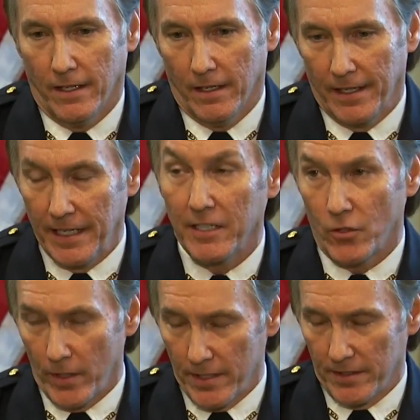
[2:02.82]
uh, an
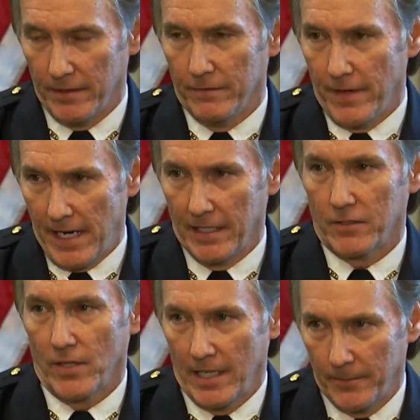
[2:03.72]
increase in violent
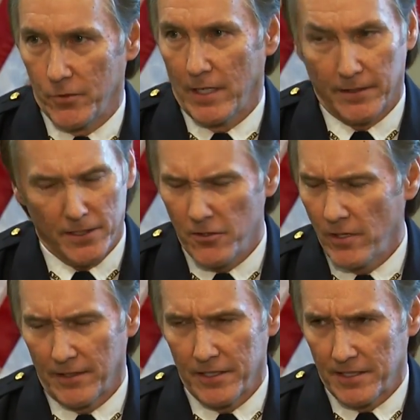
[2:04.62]
crime throughout
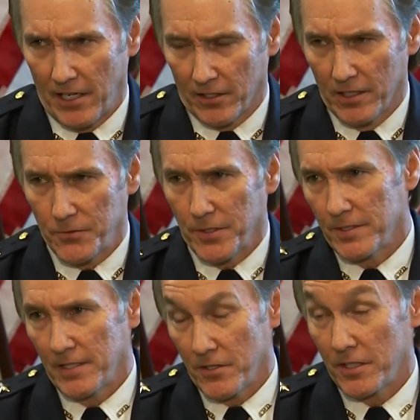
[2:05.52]
throughout the entire country. It's
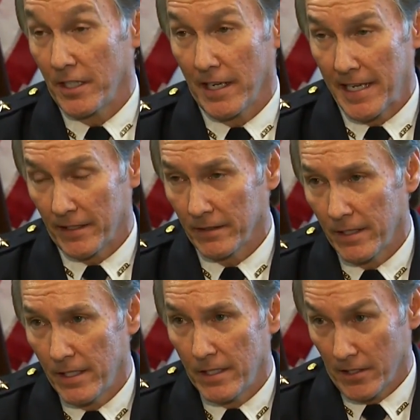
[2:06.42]
not just an Atlanta
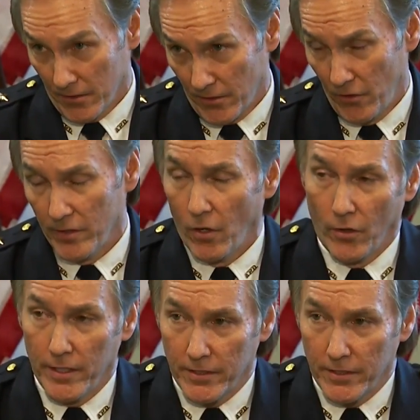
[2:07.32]
concern.